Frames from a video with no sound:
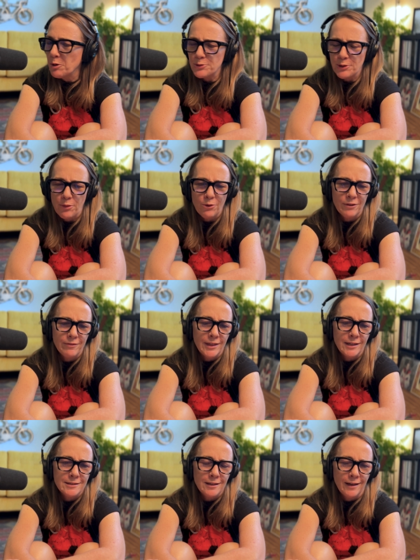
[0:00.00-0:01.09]
also thought of
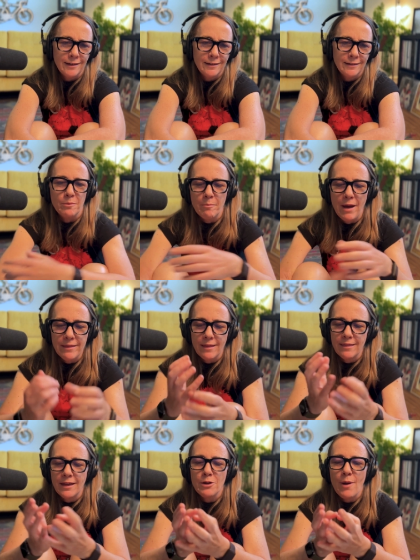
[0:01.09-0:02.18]
things like the mother
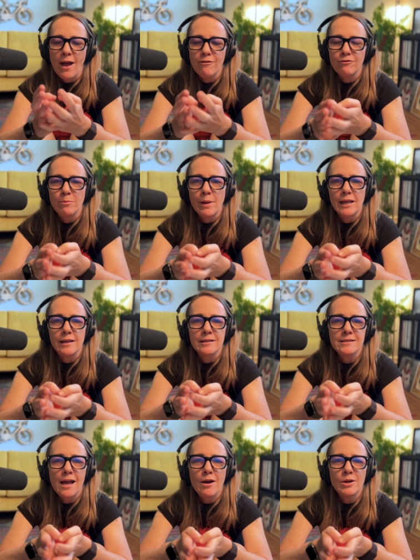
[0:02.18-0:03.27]
that you have for making
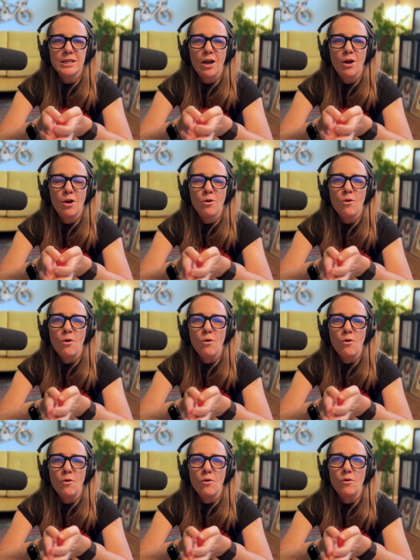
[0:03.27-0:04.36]
sourdough
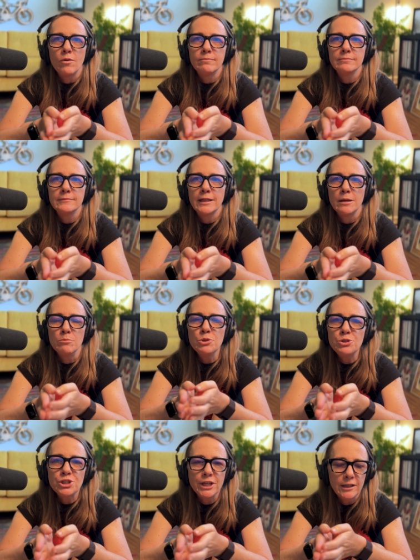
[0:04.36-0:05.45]
or
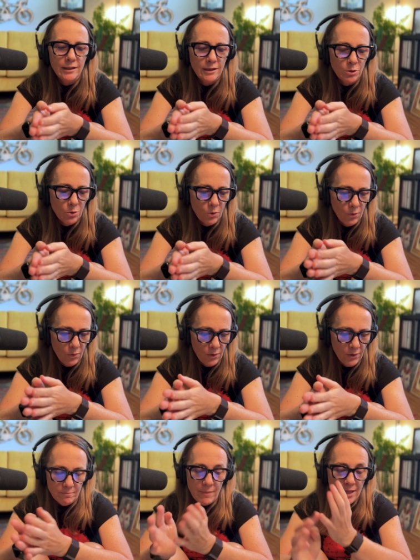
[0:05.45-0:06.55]
kombucha, or
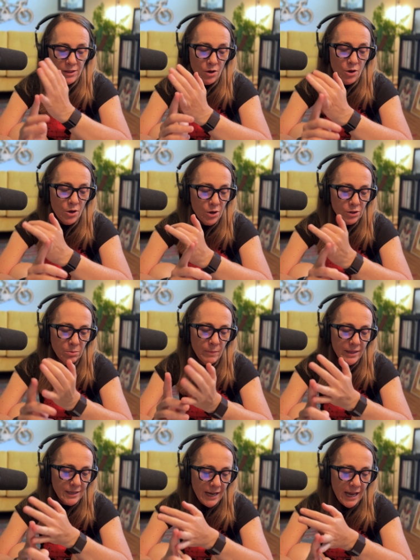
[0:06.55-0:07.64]
Mother Earth,
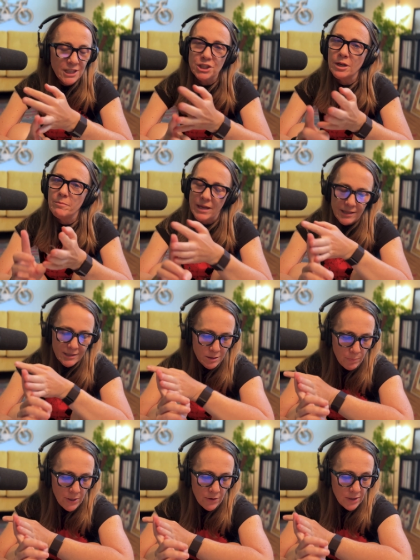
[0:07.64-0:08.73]
Mother Nature, Mother
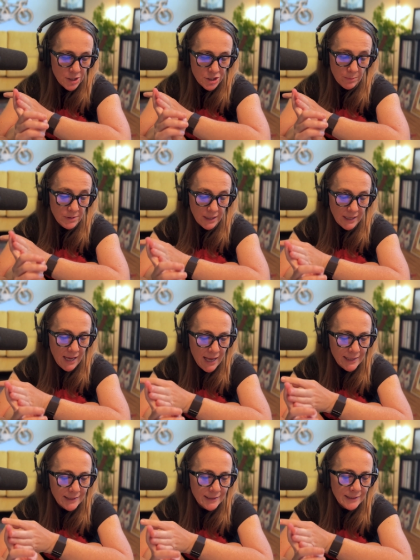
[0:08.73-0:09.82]
Superior jumped the
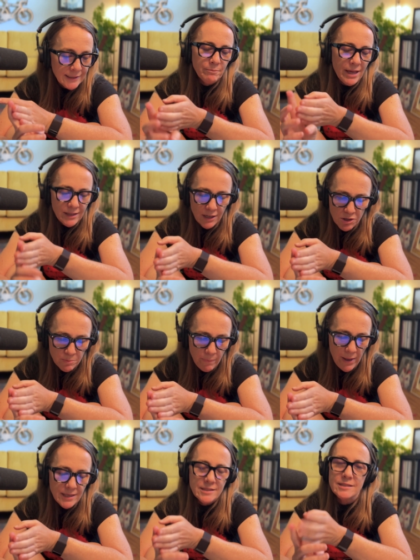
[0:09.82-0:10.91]
gun, Mother knows
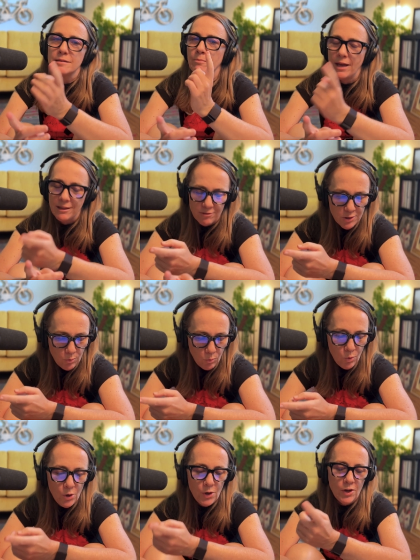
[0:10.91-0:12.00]
best, Mother is the
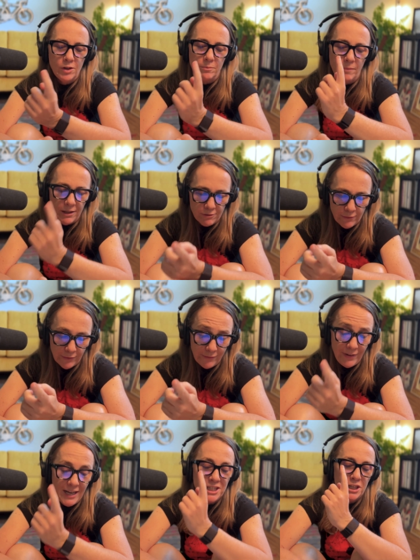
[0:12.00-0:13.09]
word, Mother of
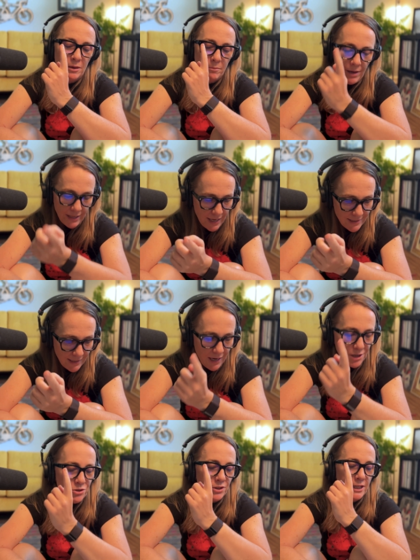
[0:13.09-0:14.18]
invention, Mother has a
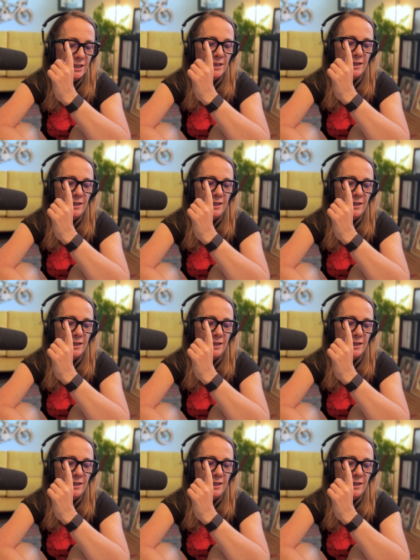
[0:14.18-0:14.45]
country